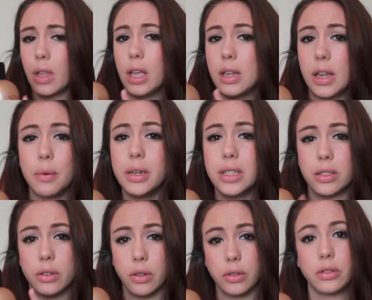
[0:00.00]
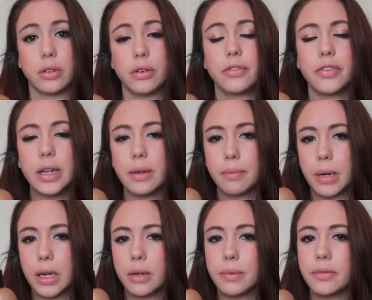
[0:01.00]
and that one is not sulfate and
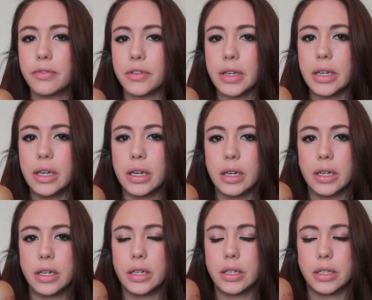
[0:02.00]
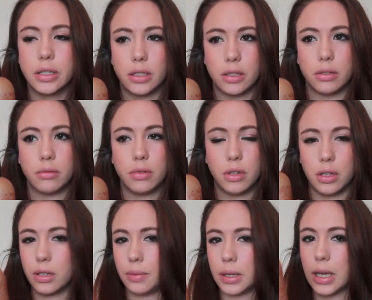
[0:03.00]
paraben free, so you
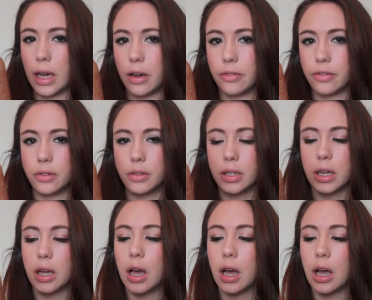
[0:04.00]
need to be careful.